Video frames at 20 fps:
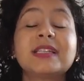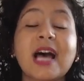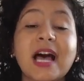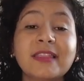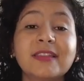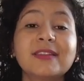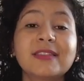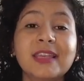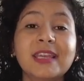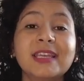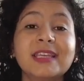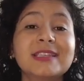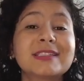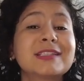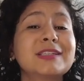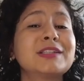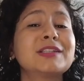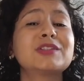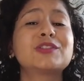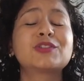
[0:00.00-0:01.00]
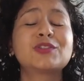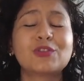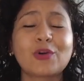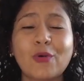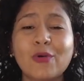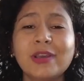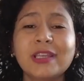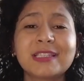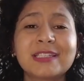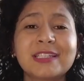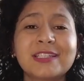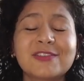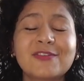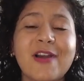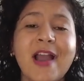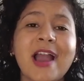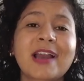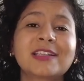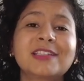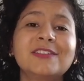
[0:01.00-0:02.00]
Other thing is, it is so easy to
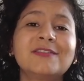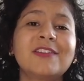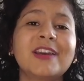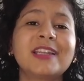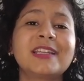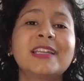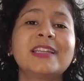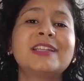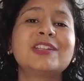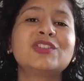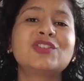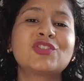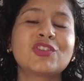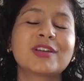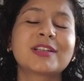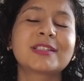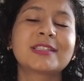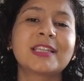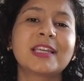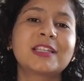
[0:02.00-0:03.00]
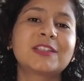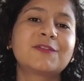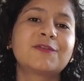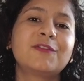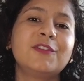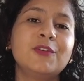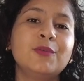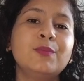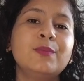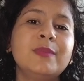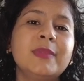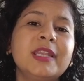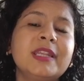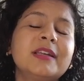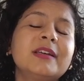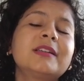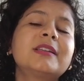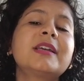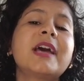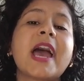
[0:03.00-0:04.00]
activate and it just takes few
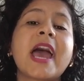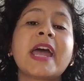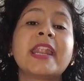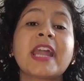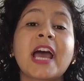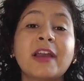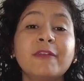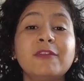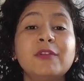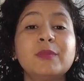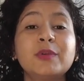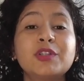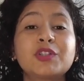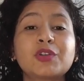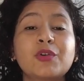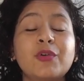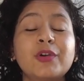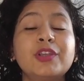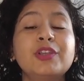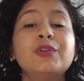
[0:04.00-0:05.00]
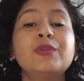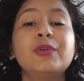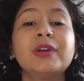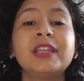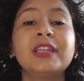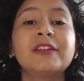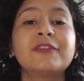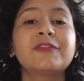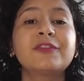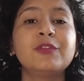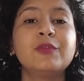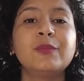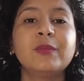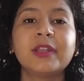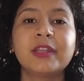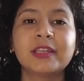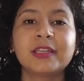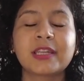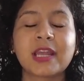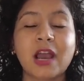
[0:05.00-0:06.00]
minutes. And I will be showing you in a few
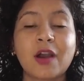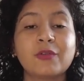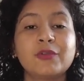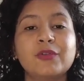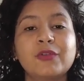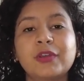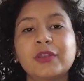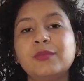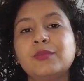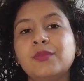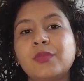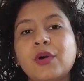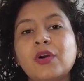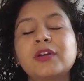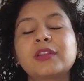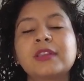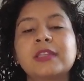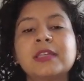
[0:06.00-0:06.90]
minutes how you can book